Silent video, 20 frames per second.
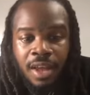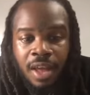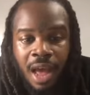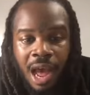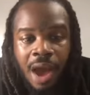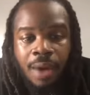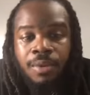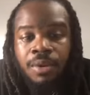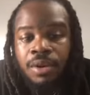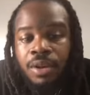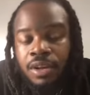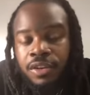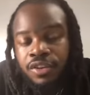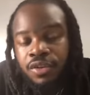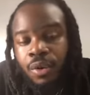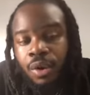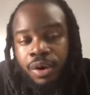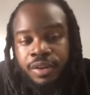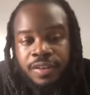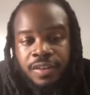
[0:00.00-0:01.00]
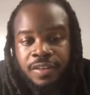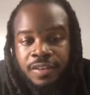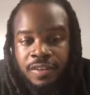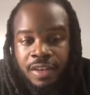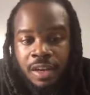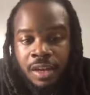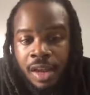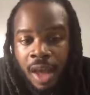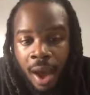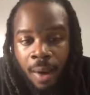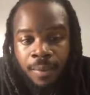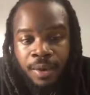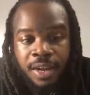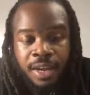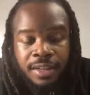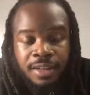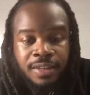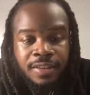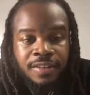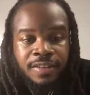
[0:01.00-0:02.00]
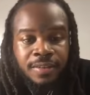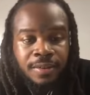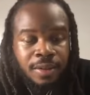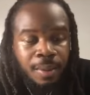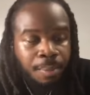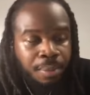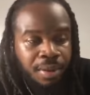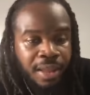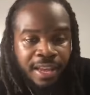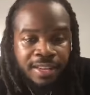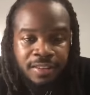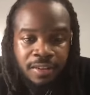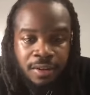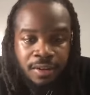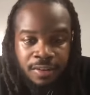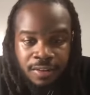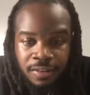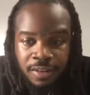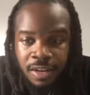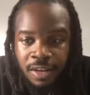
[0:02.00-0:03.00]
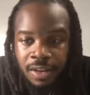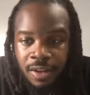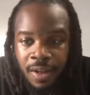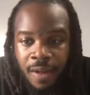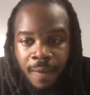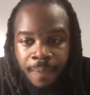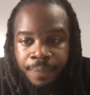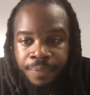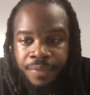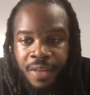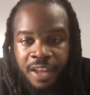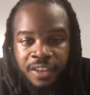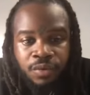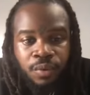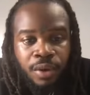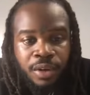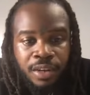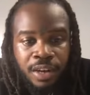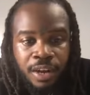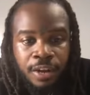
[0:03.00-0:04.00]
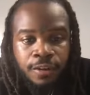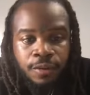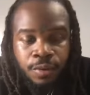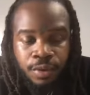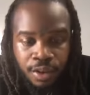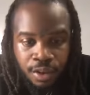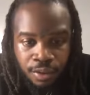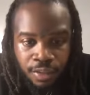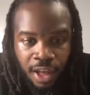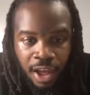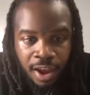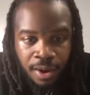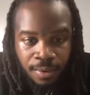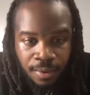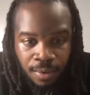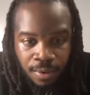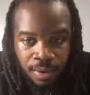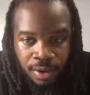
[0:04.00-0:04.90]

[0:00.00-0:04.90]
I would look towards the sea. I would get the plants of the sea. That's what deals with your thyroid.